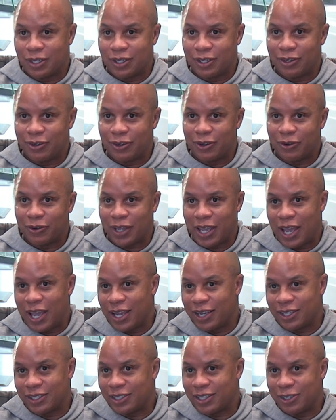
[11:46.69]
You know,
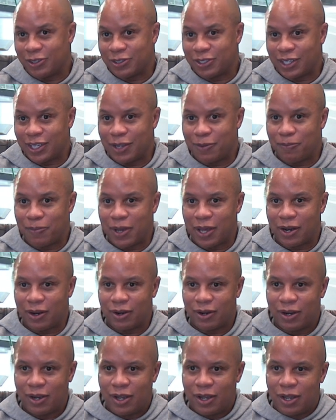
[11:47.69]
Cade continues to get
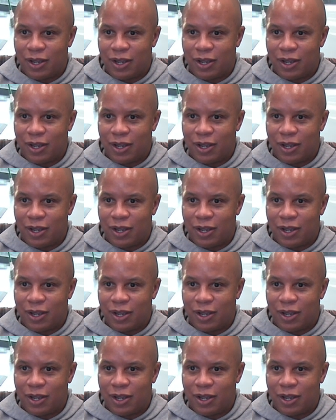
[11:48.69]
better.